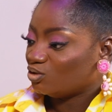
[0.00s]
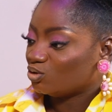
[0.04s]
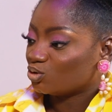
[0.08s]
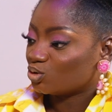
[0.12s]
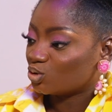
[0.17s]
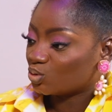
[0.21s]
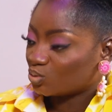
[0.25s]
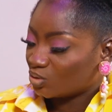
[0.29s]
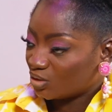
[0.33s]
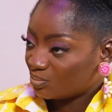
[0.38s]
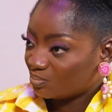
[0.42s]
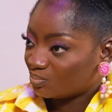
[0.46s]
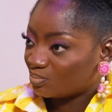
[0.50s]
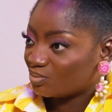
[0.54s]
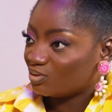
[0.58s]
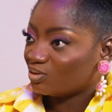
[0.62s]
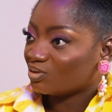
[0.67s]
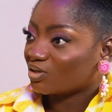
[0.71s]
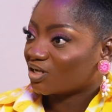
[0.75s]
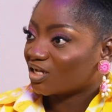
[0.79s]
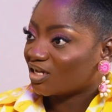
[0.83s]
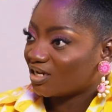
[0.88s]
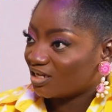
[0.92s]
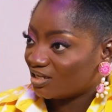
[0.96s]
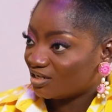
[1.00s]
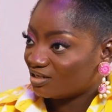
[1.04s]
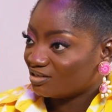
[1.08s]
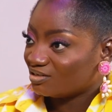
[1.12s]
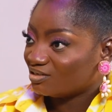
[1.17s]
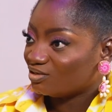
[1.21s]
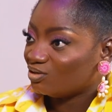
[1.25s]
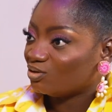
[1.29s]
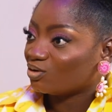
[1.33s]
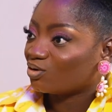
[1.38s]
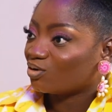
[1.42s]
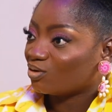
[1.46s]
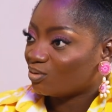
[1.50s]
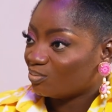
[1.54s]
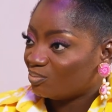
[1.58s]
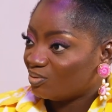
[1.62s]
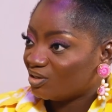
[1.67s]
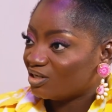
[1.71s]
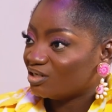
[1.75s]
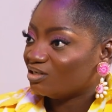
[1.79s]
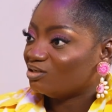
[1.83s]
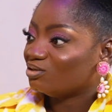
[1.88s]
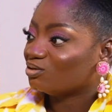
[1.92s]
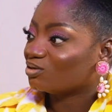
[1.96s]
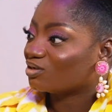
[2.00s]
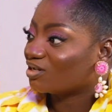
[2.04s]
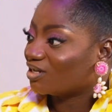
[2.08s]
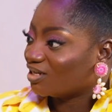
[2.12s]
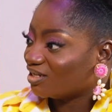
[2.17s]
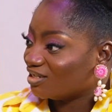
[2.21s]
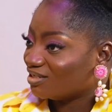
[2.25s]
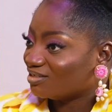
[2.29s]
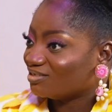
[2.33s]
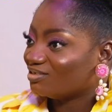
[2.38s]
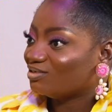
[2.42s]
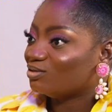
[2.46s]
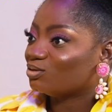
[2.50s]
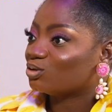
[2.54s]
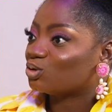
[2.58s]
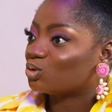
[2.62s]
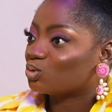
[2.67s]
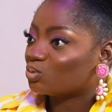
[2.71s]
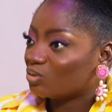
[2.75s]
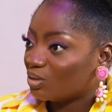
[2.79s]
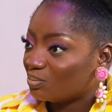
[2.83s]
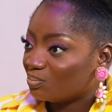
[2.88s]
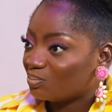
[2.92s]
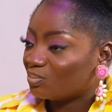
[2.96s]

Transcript: you sweep, you clean, you complain, you clean, you sweep, you